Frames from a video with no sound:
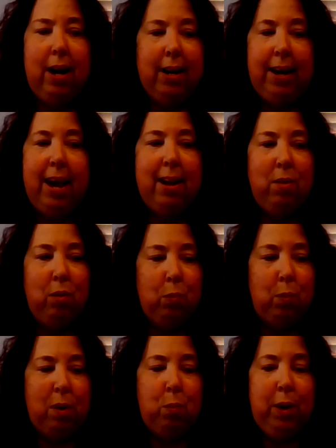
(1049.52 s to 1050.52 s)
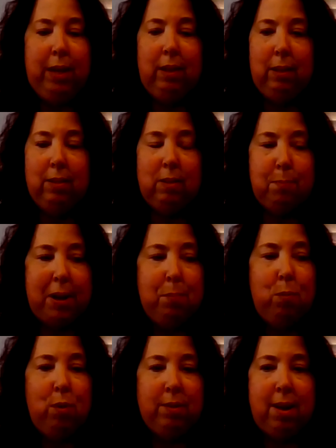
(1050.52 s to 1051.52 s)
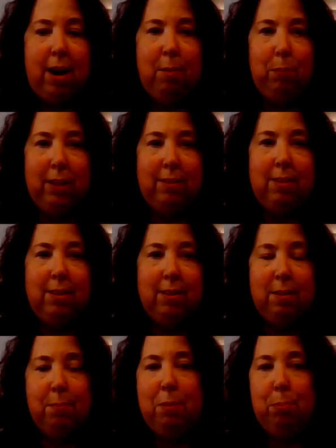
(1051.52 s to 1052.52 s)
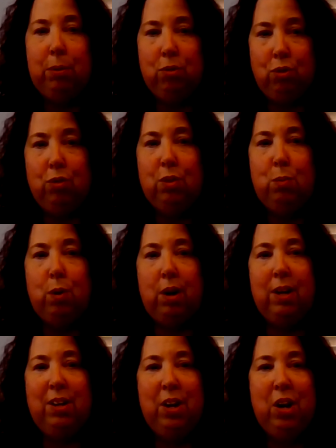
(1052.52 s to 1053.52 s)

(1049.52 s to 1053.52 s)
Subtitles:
Again, when we spend more time listening to the people who do the work